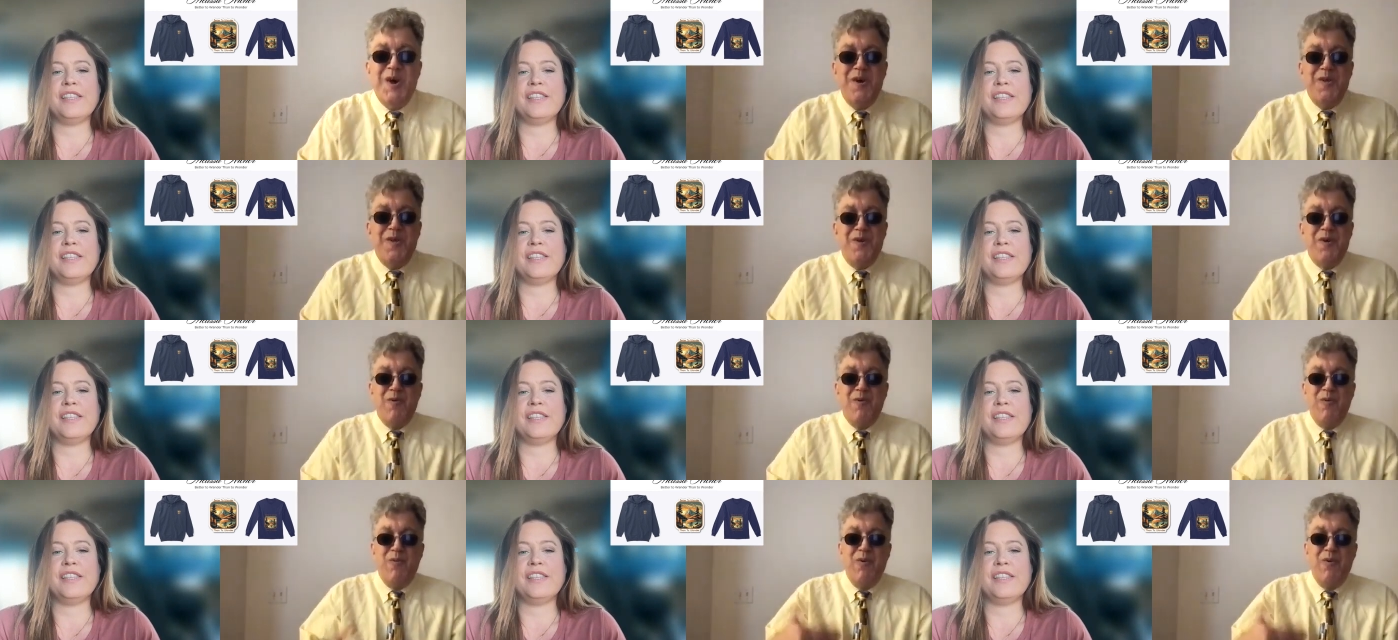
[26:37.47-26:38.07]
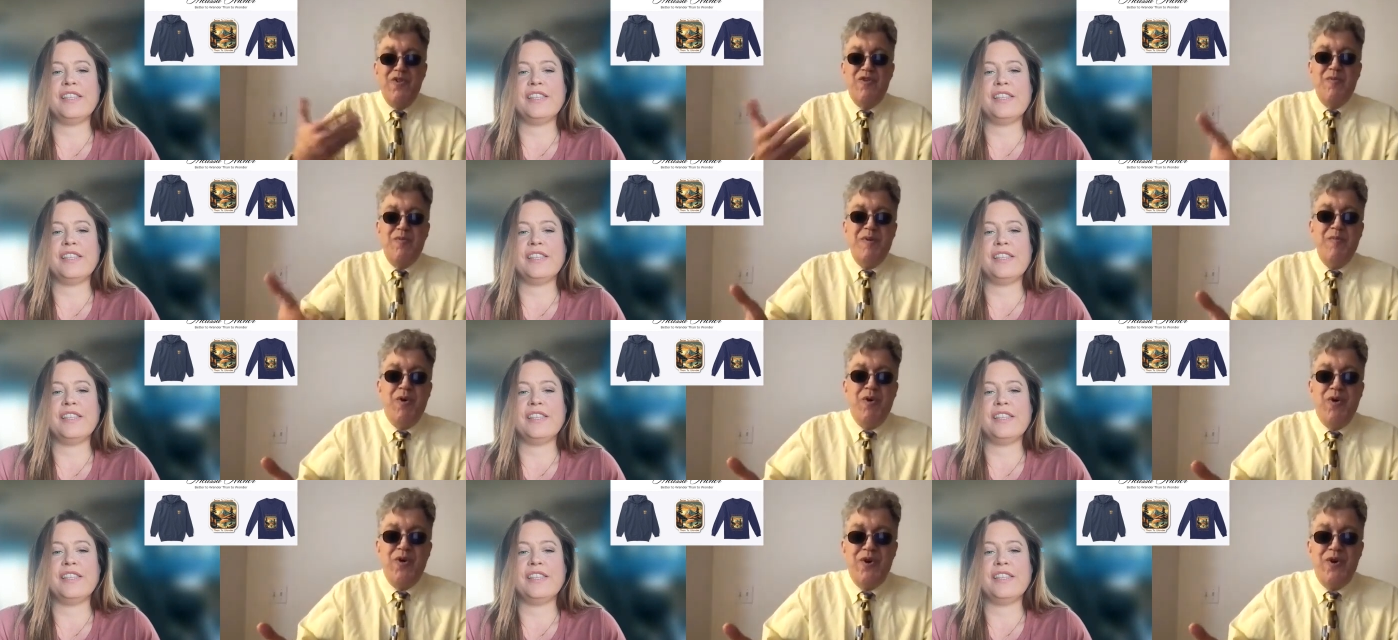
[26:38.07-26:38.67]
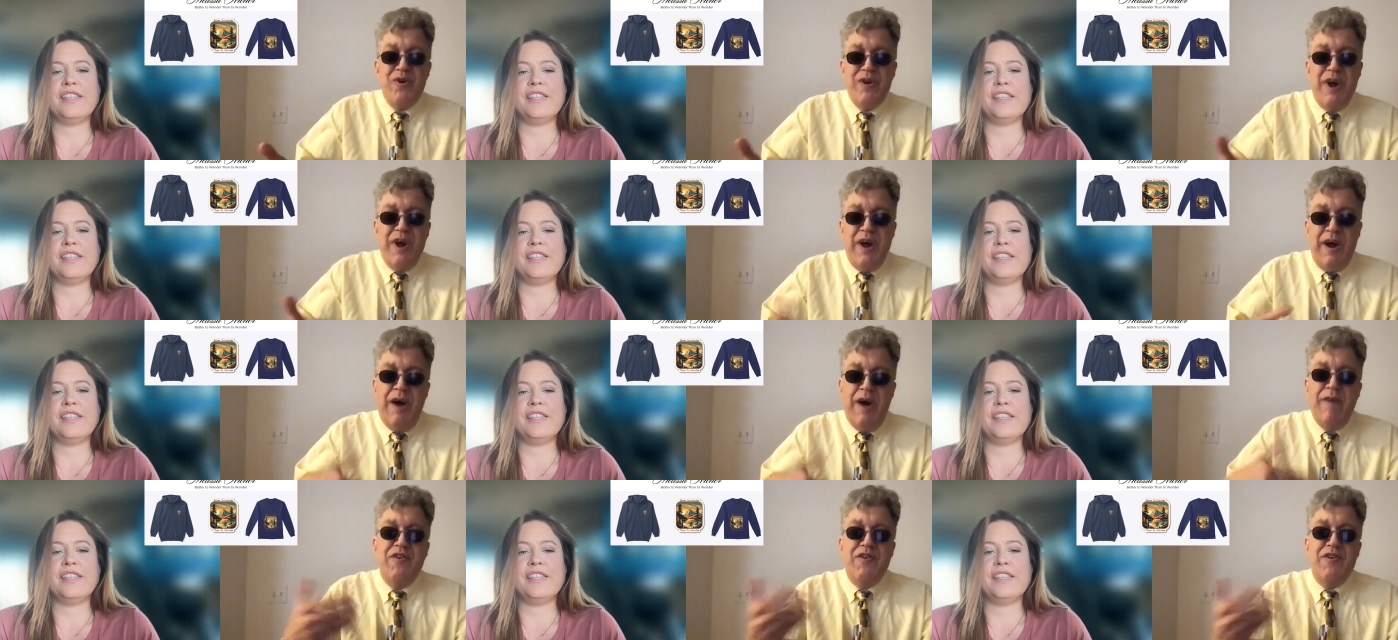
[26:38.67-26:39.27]
Speaker 1: so will there be more
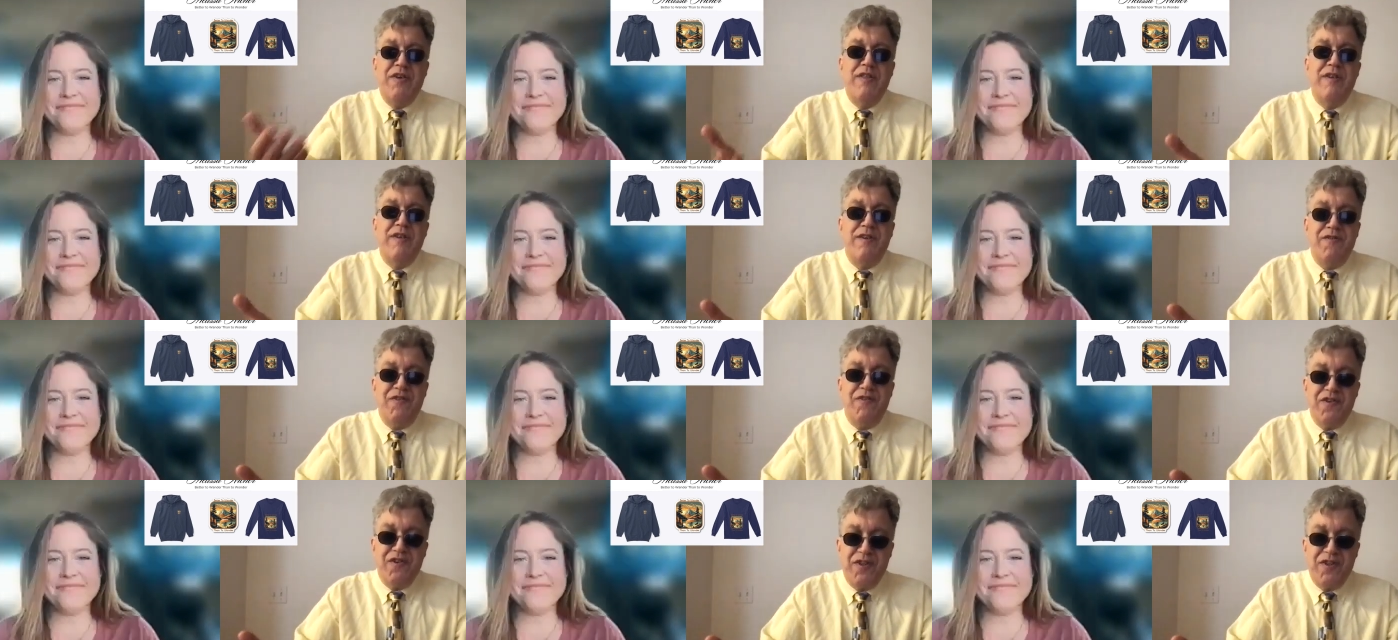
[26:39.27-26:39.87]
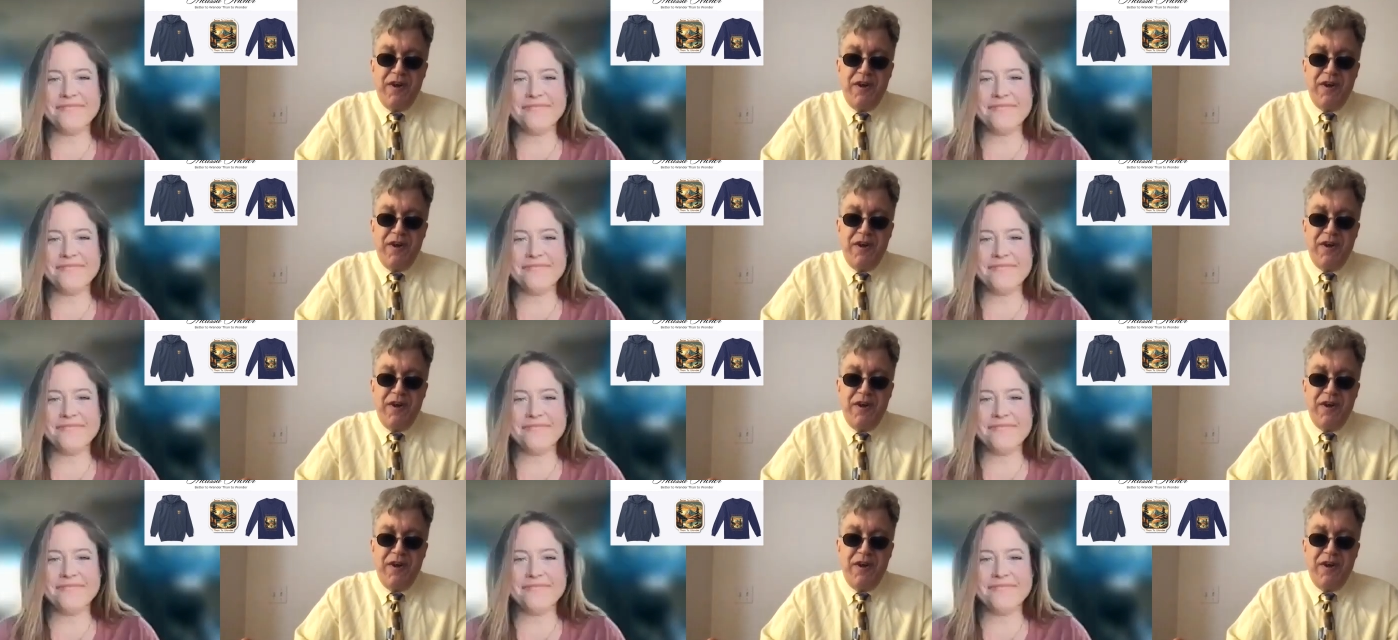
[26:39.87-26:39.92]
obviously that you just